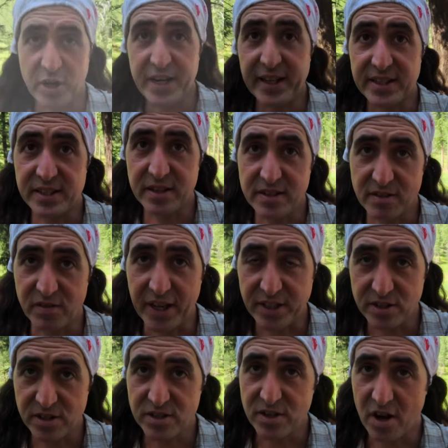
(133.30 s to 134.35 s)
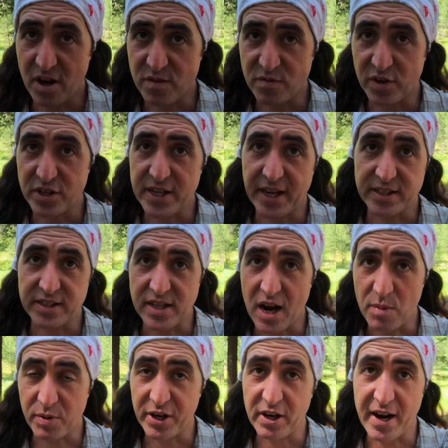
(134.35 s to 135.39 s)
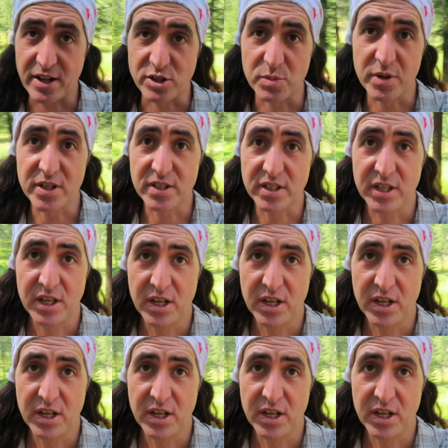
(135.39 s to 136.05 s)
creating a series of lectures on vertex operator algebras,